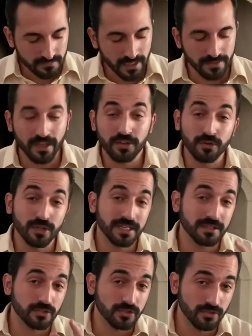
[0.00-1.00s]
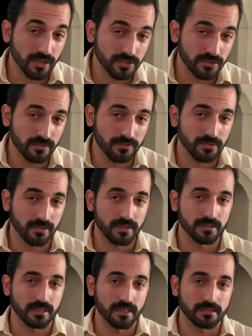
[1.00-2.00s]
And then you look at the structure of song and
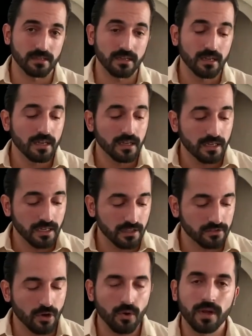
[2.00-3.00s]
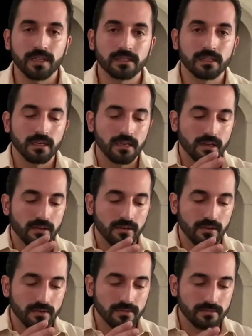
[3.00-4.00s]
salsa. It's always
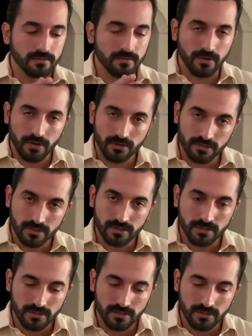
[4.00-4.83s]
verse